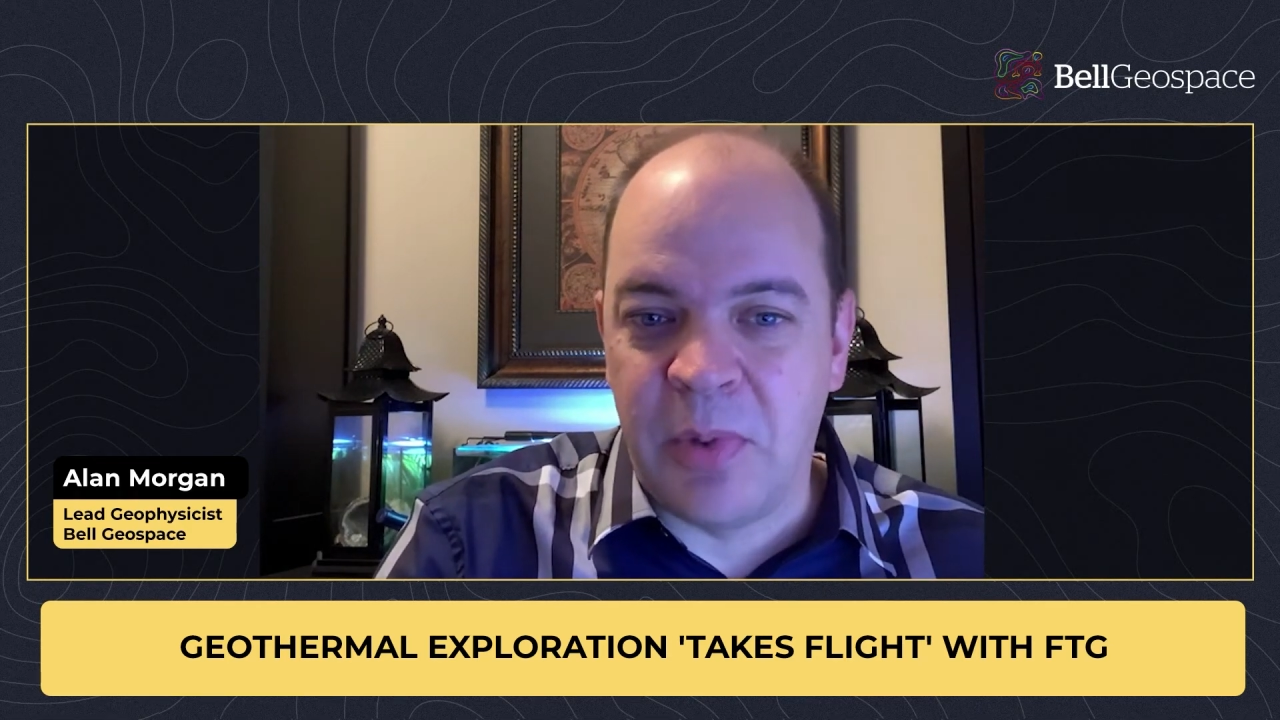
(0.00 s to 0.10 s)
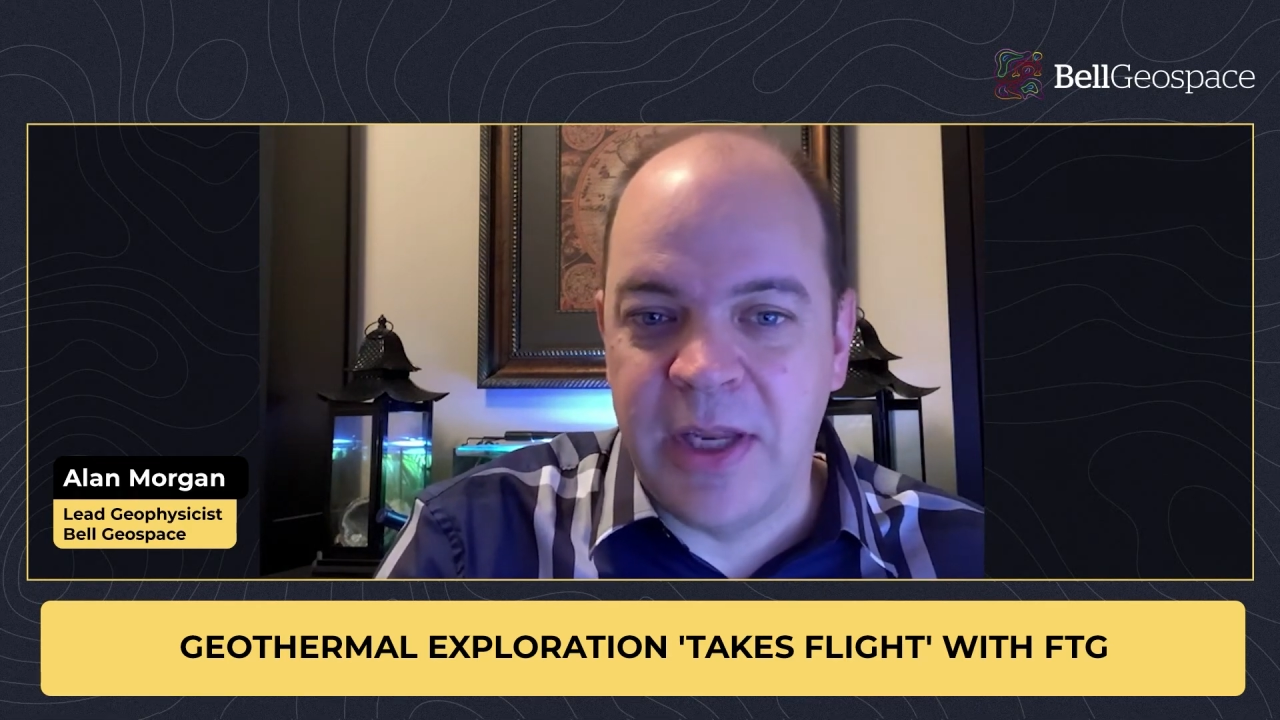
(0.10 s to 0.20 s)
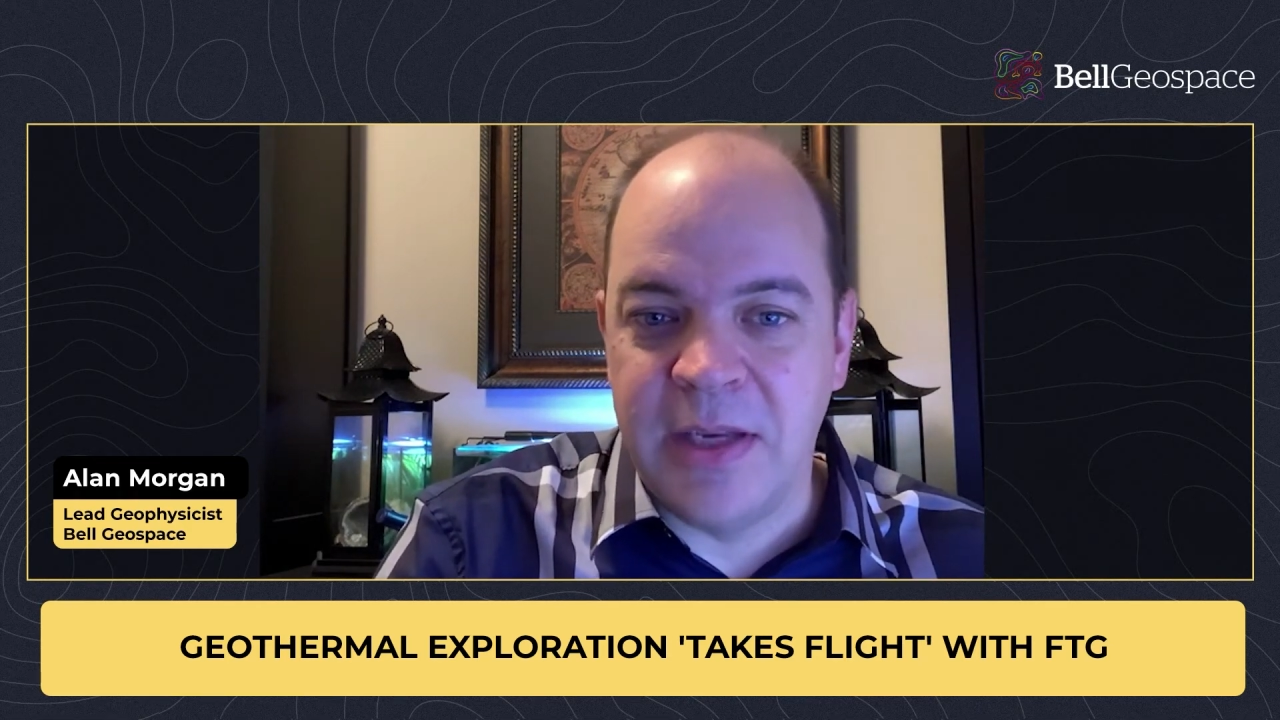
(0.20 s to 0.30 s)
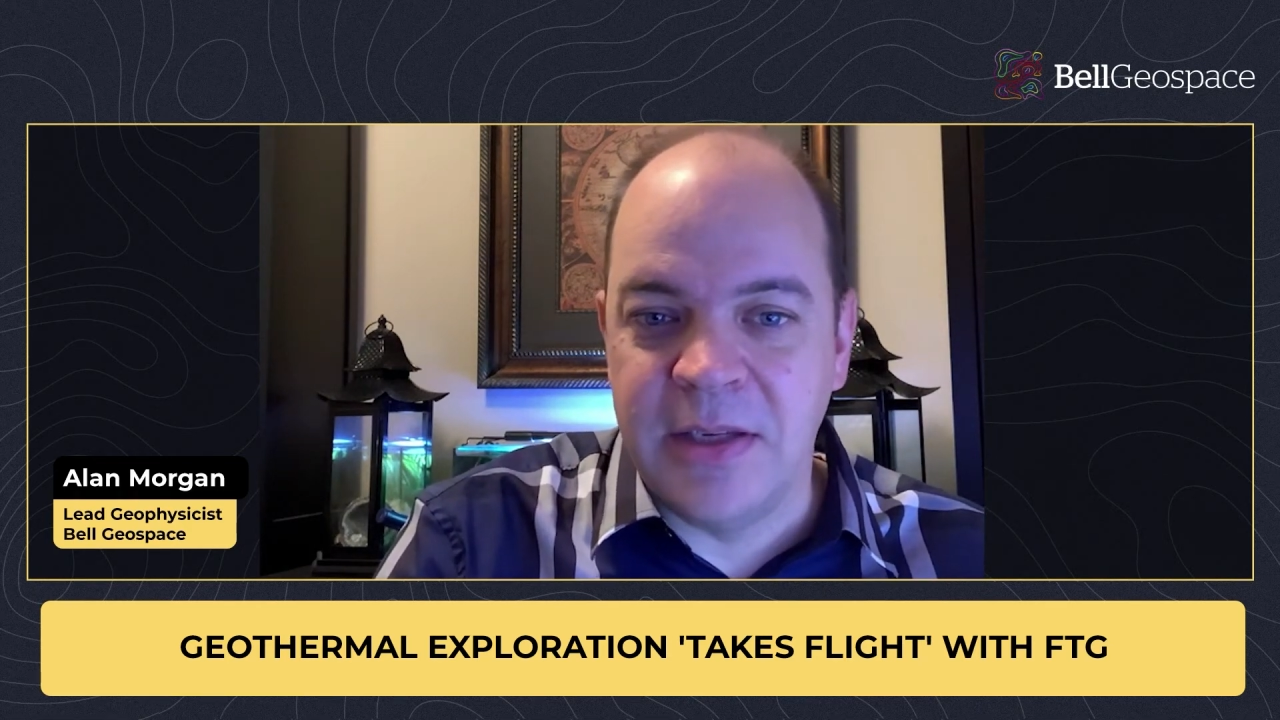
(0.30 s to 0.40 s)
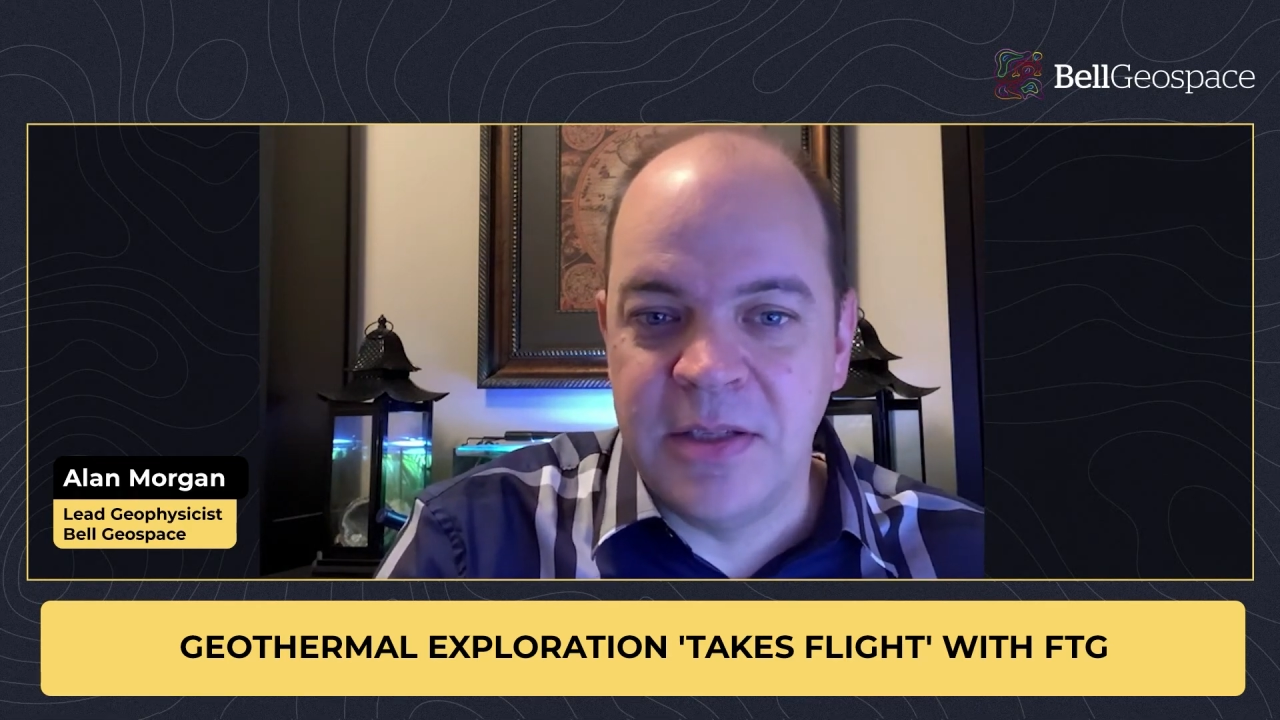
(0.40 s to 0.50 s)

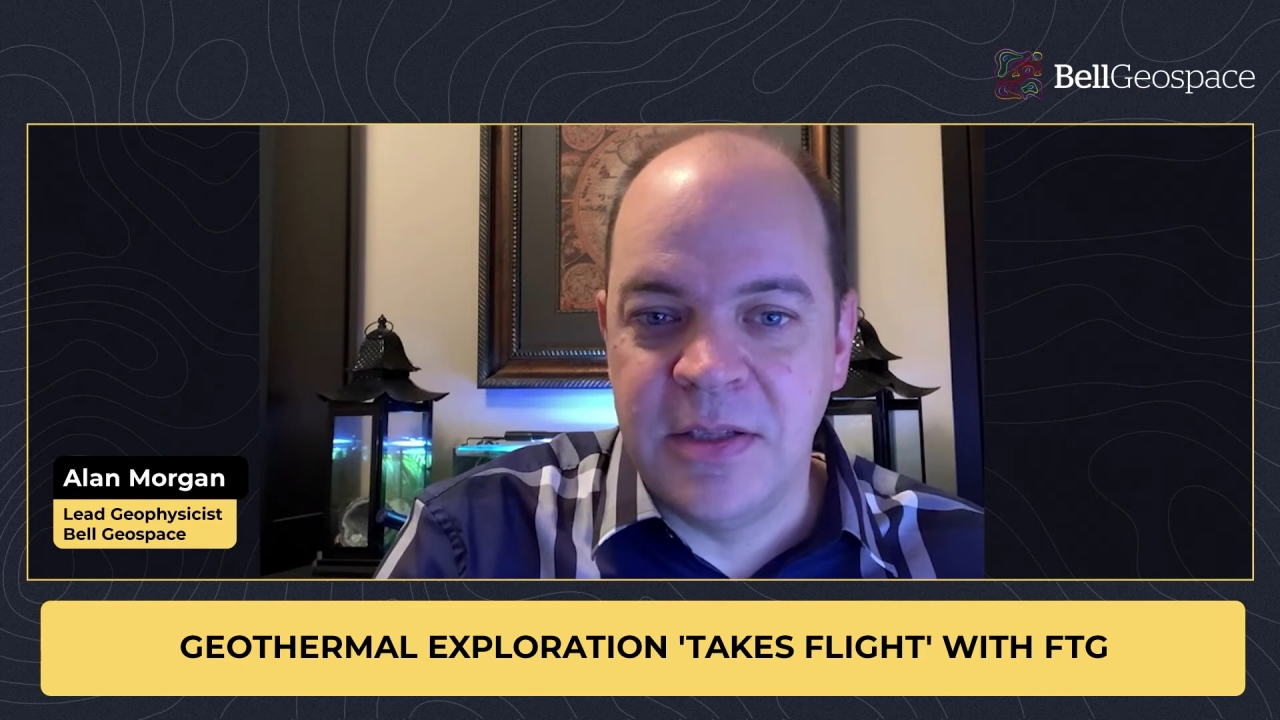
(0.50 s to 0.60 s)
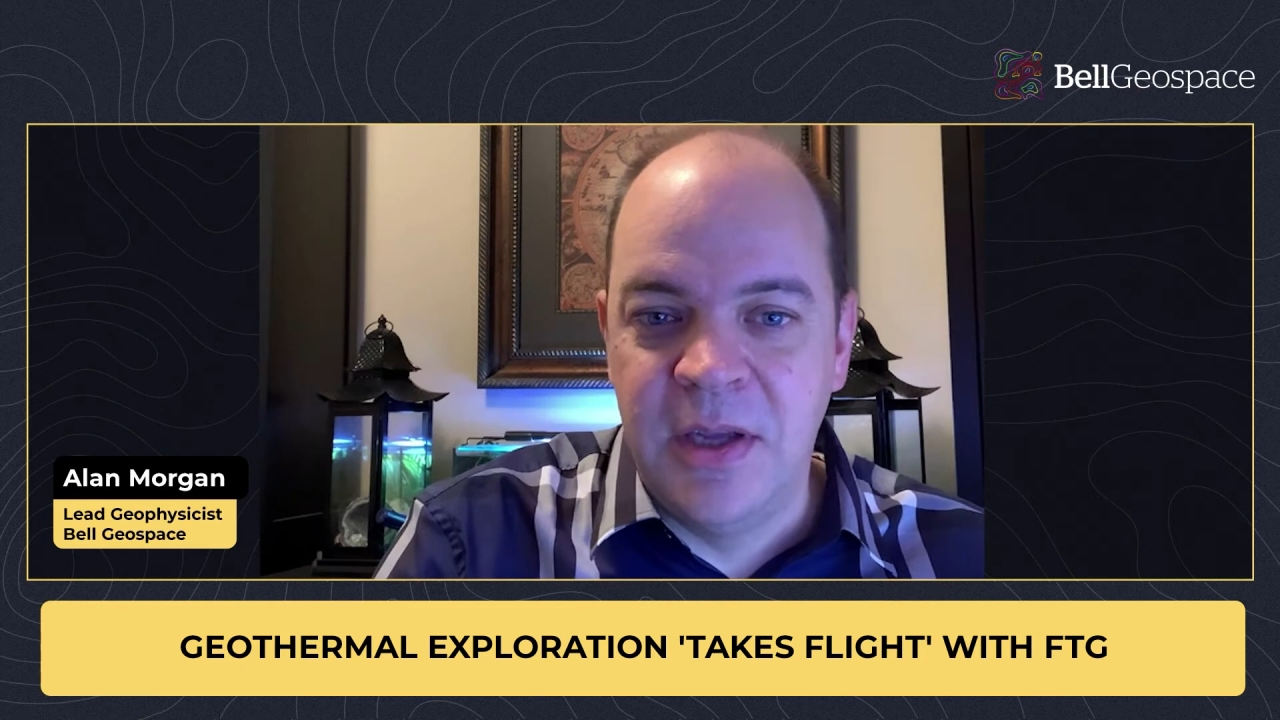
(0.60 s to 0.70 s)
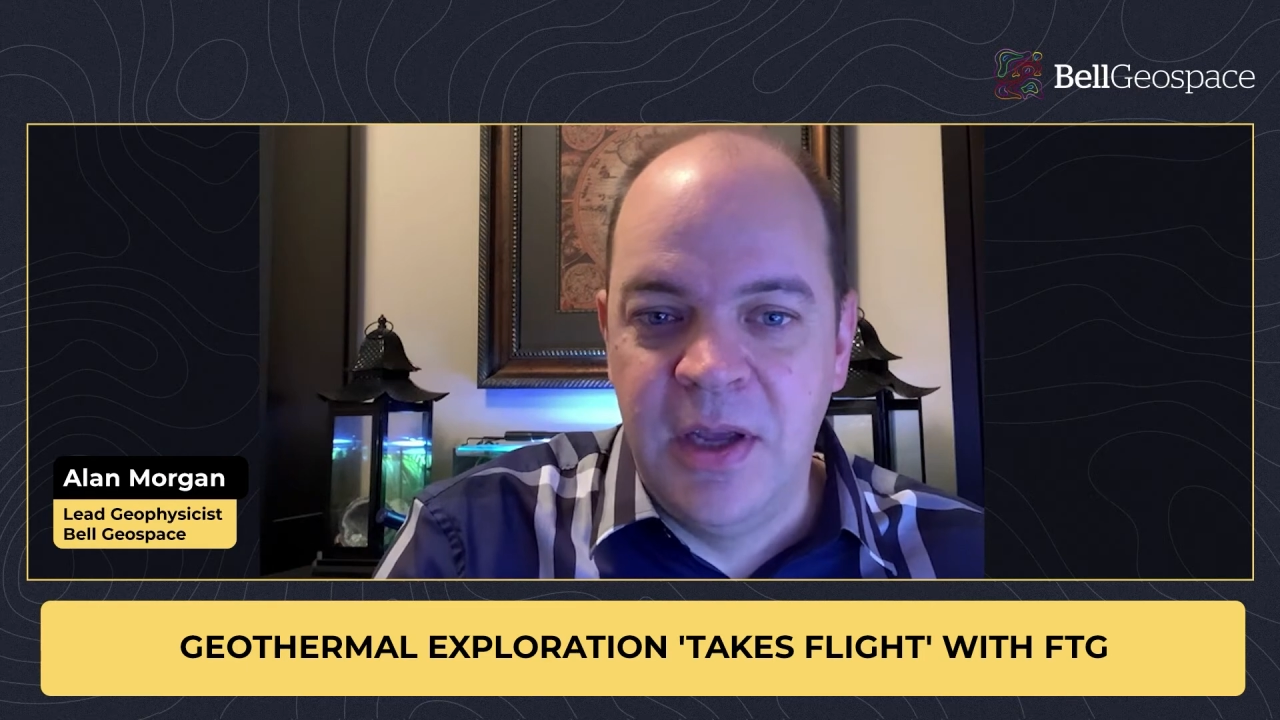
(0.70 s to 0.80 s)
planes.